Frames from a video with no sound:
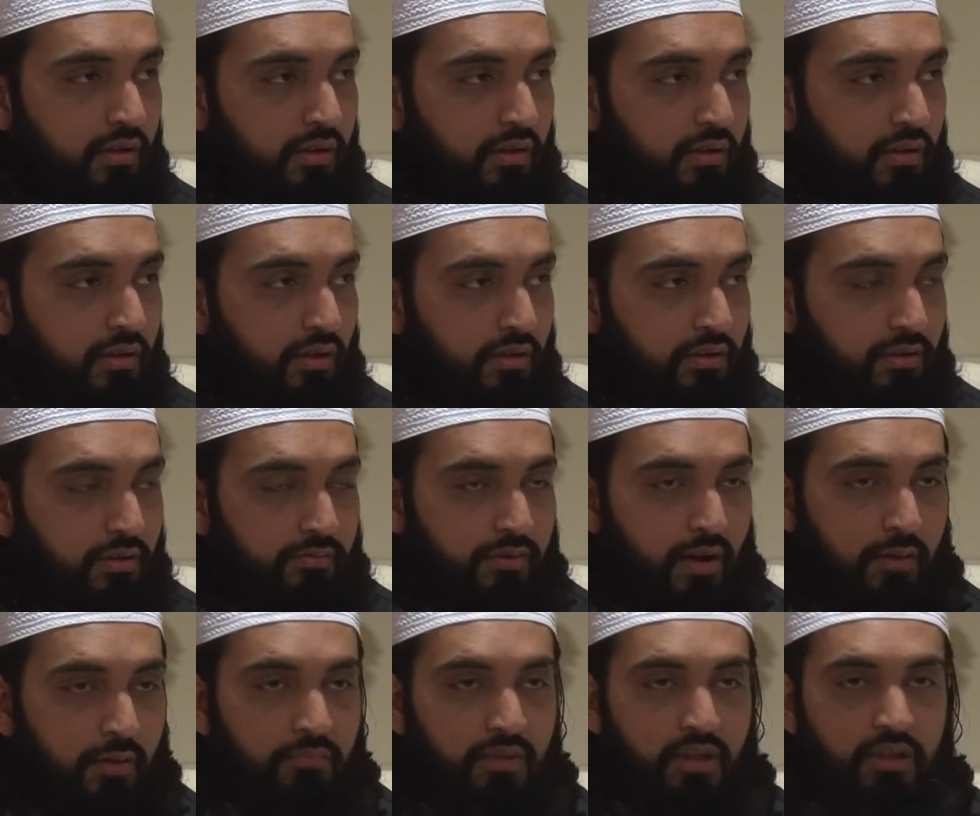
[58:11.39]
you know, the
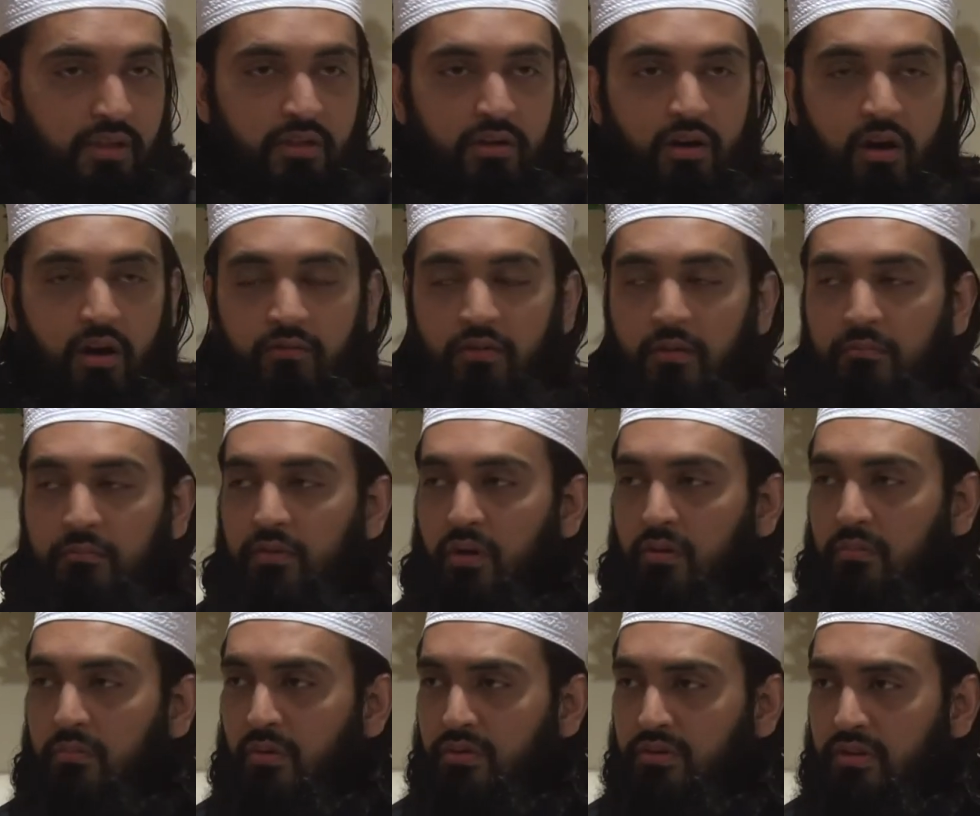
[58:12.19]
family of
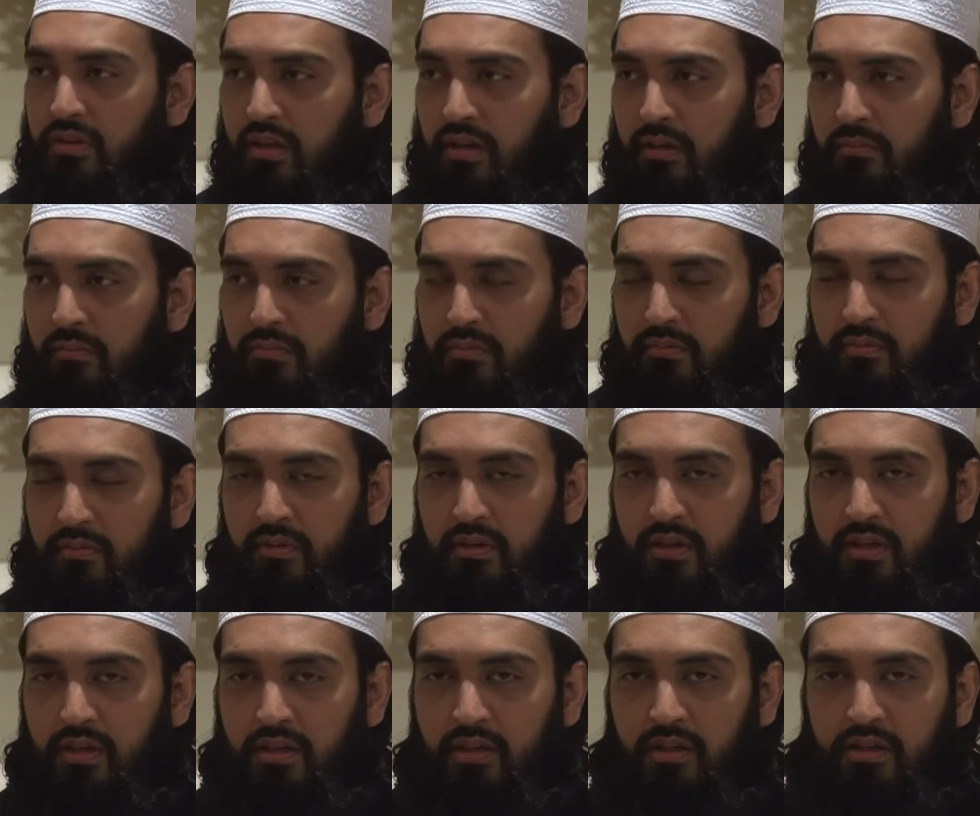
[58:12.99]
Abdul Muttalib,
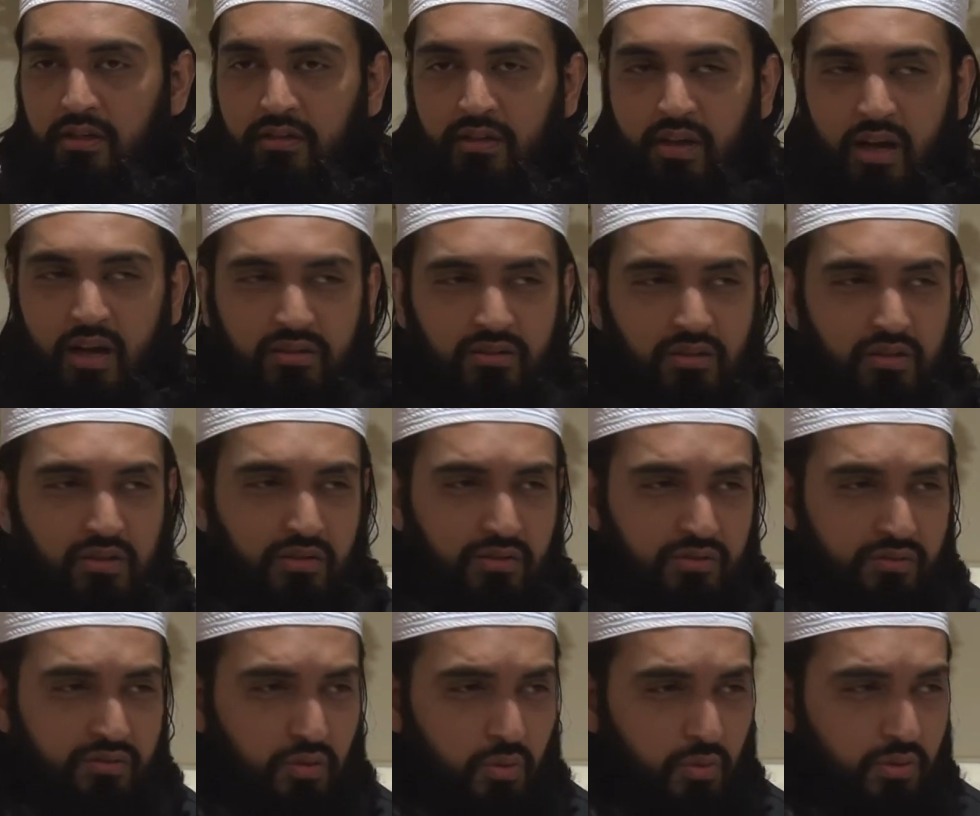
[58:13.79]
they are the
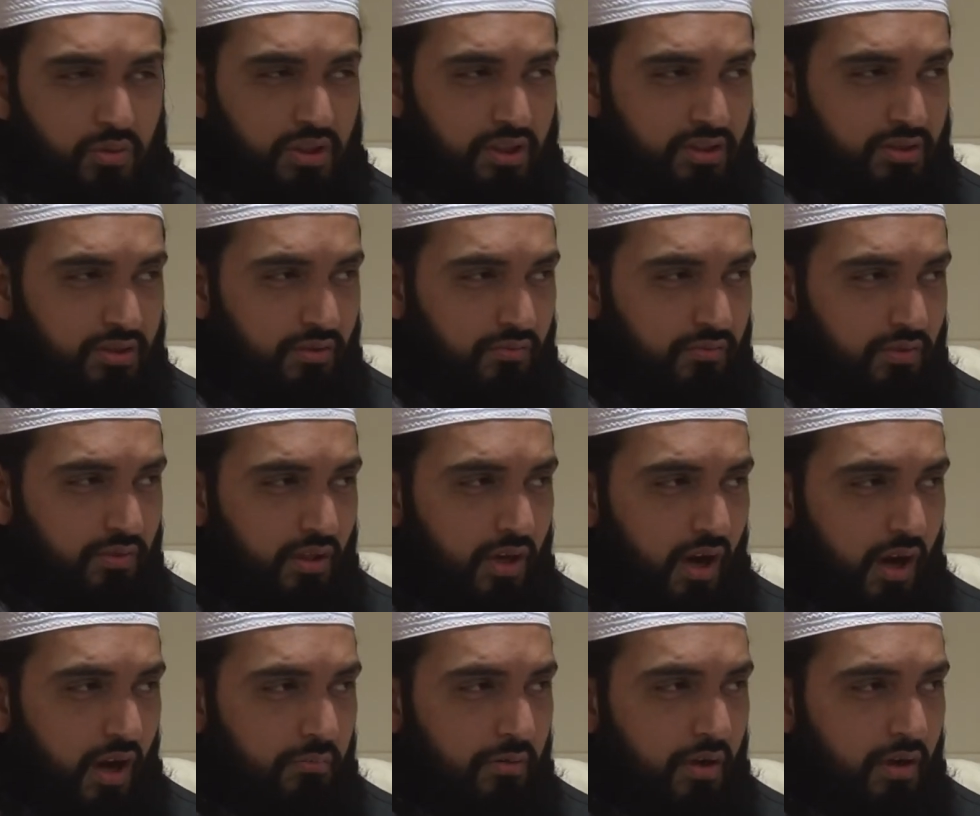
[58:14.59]
custodians of the
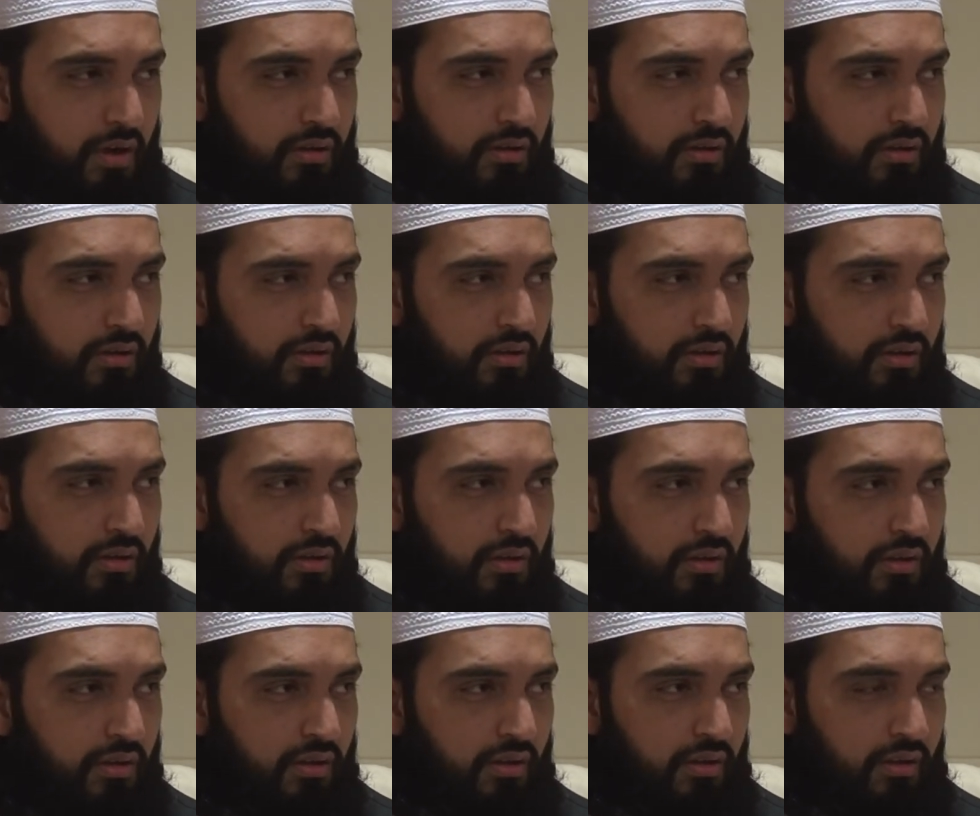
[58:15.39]
Kaaba,
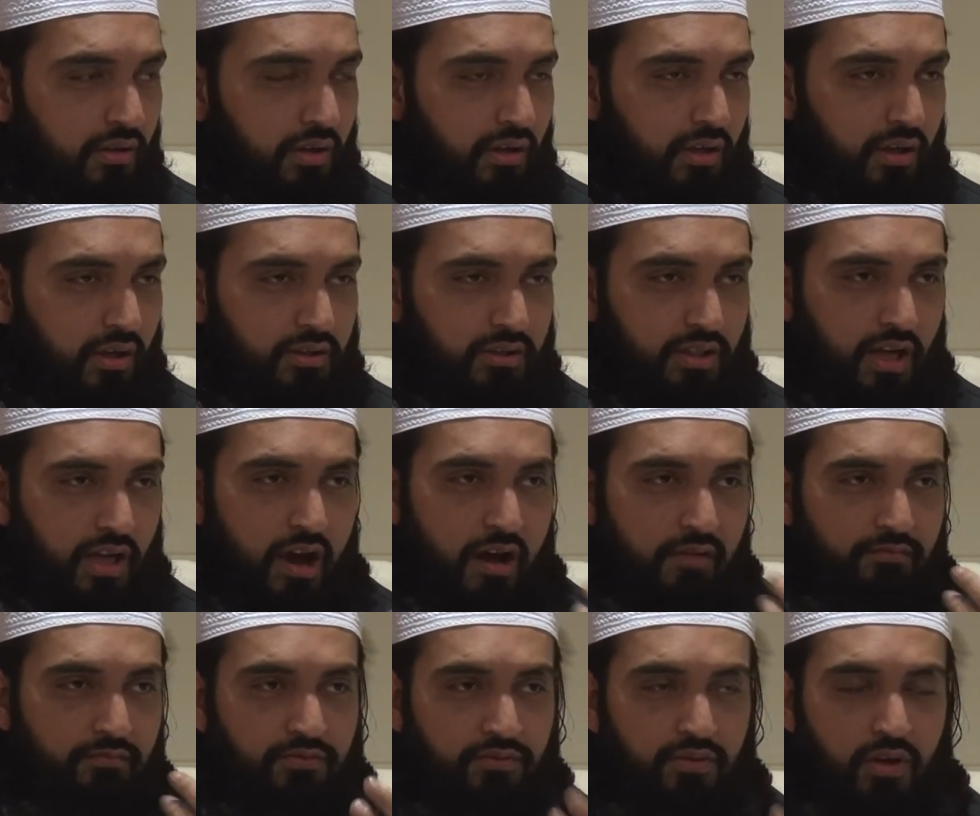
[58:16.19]
you know, they
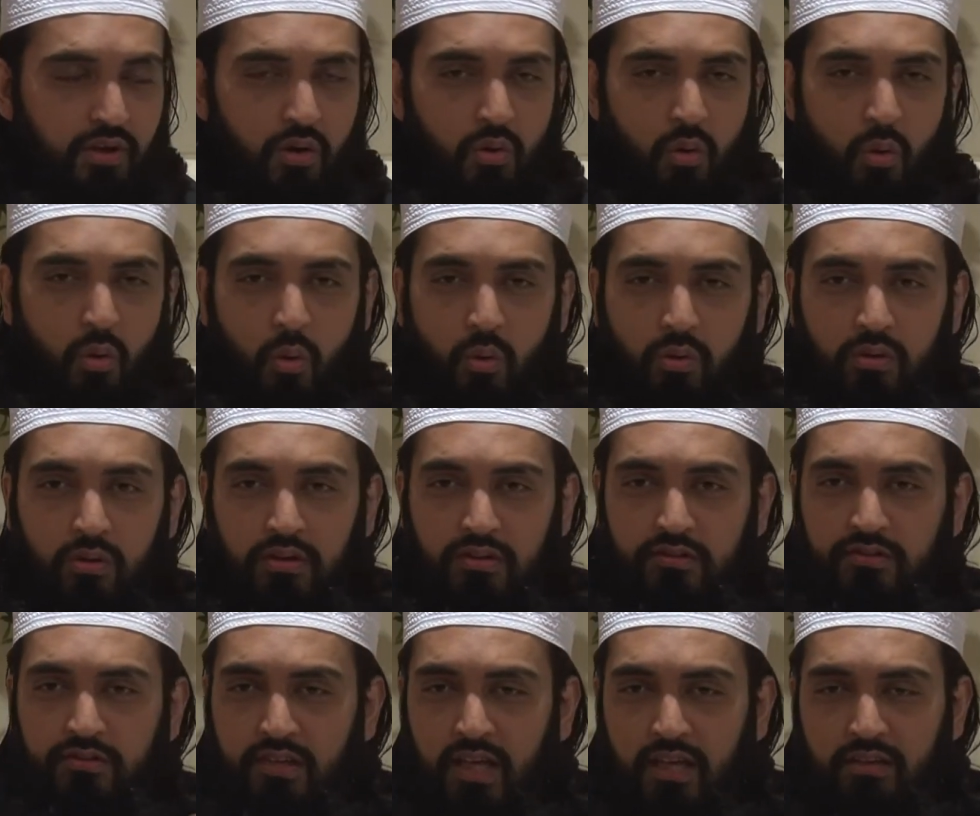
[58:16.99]
have all
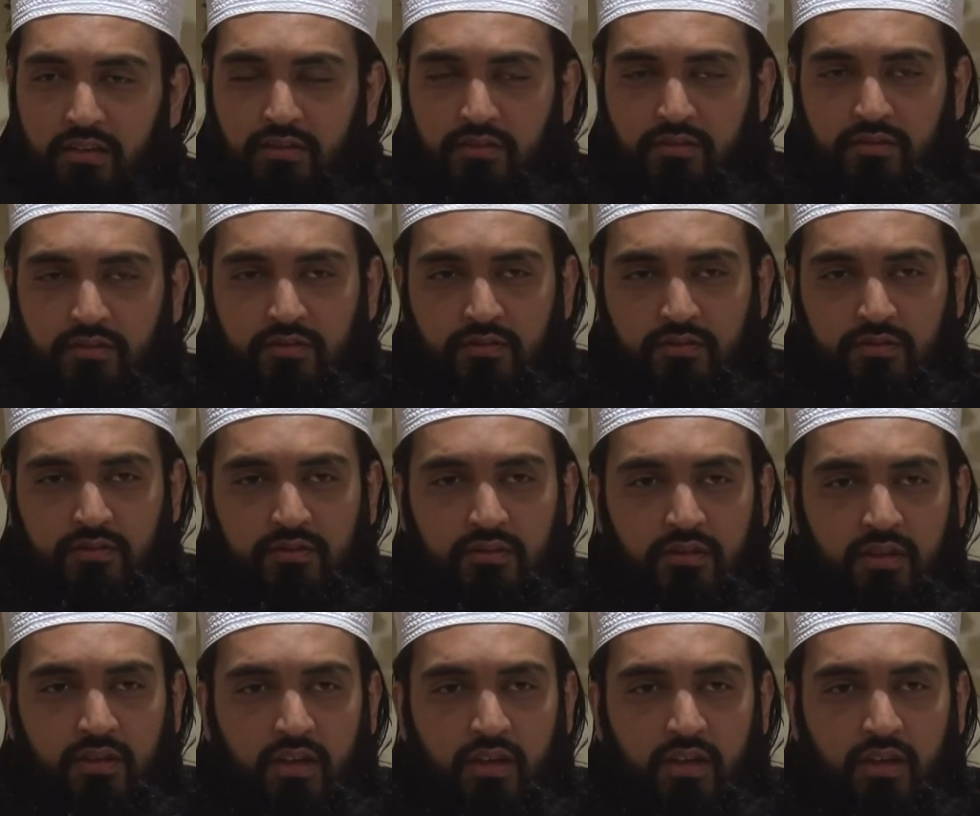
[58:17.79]
the status